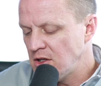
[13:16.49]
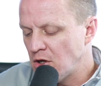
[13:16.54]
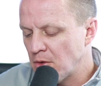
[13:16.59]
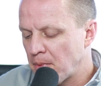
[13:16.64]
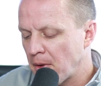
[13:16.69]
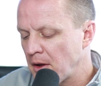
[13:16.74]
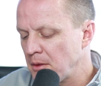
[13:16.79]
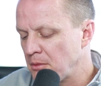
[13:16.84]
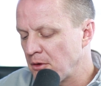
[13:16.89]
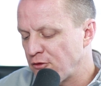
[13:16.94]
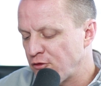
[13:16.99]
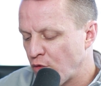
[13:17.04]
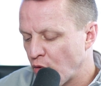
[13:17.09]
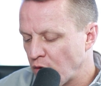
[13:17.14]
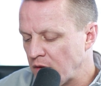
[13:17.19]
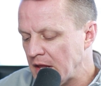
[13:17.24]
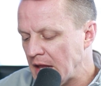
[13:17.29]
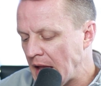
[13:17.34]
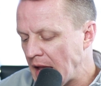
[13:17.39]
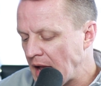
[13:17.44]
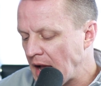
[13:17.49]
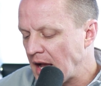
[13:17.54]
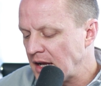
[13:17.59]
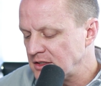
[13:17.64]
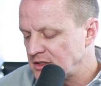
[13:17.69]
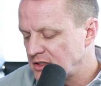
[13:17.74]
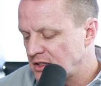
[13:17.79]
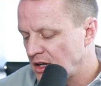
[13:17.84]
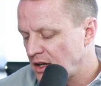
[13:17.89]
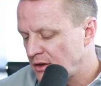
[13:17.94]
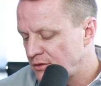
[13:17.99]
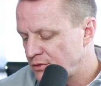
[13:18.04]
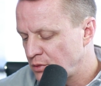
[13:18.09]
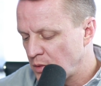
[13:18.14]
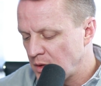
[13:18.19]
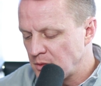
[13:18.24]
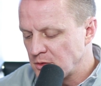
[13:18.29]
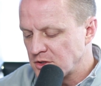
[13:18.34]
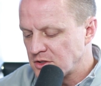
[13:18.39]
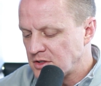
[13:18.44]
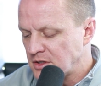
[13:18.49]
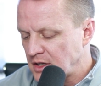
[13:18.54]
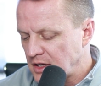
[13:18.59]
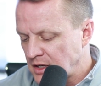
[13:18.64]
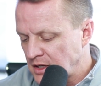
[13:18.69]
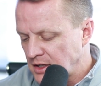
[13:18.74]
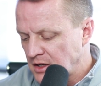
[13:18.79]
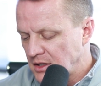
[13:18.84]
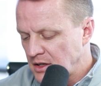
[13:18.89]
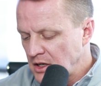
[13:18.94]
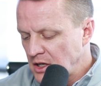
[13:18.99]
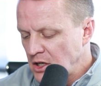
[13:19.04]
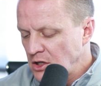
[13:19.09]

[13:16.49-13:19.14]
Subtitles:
probably before the AI stuff, we were seeing